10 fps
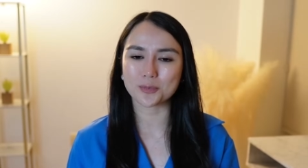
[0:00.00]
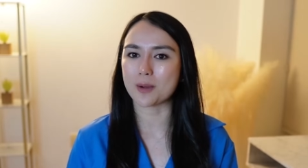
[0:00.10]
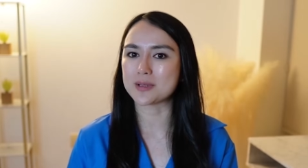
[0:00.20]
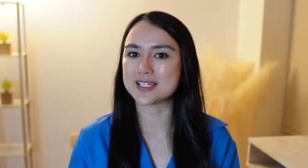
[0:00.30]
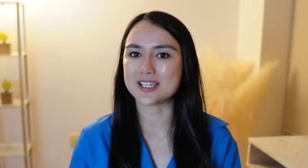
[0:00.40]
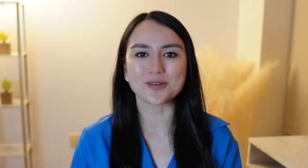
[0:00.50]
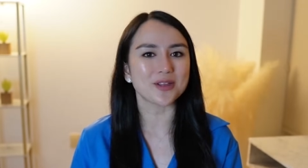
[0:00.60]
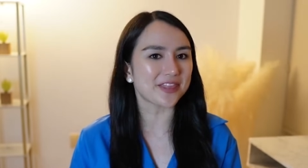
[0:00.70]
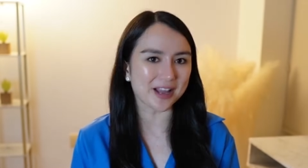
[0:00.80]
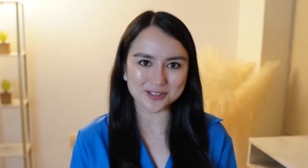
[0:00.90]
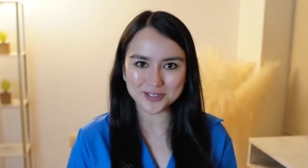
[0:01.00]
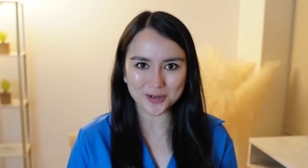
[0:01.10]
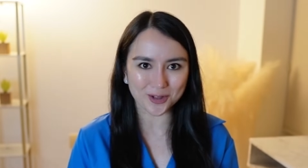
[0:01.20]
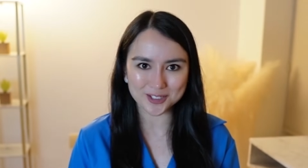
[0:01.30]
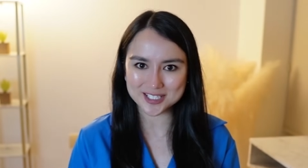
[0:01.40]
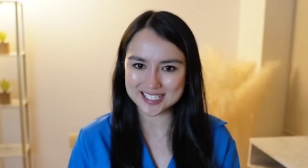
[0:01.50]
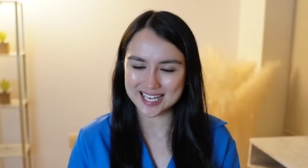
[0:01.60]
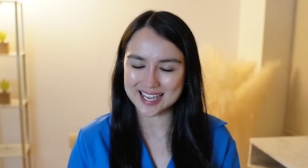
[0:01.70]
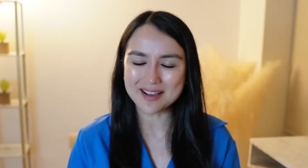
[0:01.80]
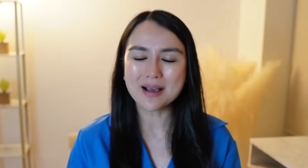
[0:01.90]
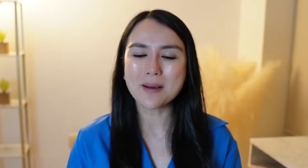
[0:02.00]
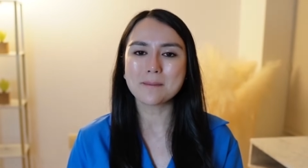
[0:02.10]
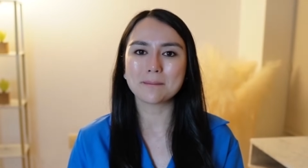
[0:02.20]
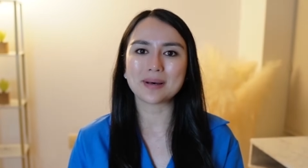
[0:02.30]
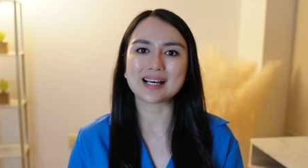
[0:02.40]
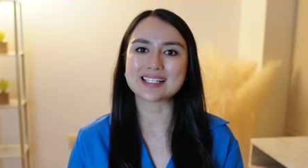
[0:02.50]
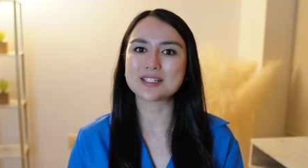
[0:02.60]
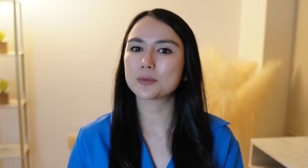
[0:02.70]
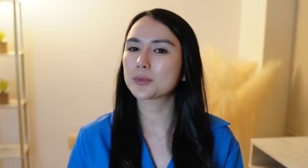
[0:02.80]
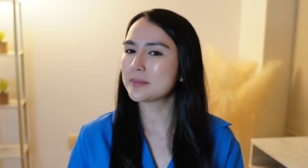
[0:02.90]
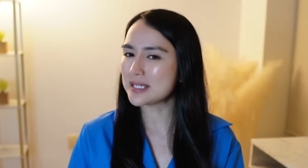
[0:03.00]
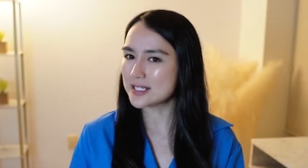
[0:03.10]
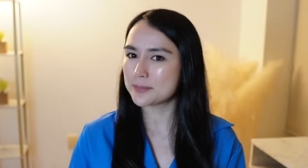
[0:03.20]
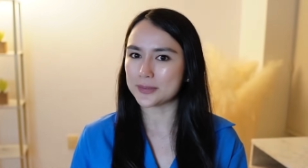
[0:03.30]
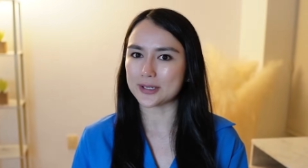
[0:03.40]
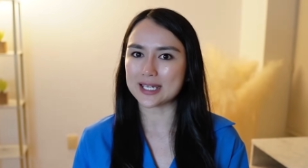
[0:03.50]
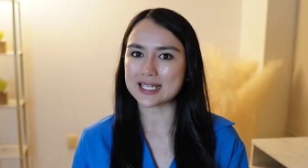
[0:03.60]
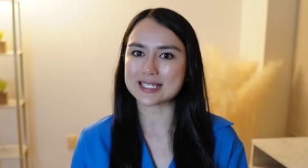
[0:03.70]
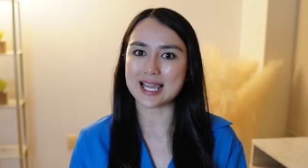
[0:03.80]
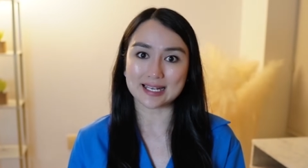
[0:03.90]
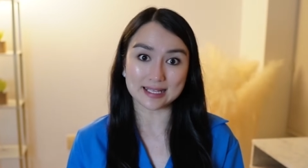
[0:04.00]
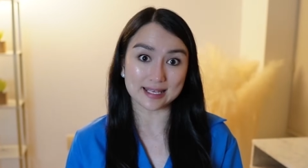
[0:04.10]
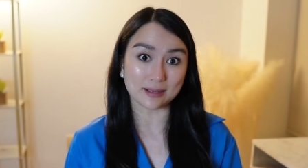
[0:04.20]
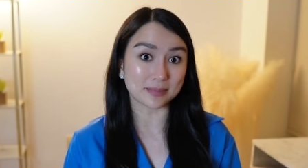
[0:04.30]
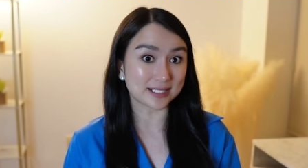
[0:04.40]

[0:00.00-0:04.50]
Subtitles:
promising you $1,000 a day, but Ramit's book is anything but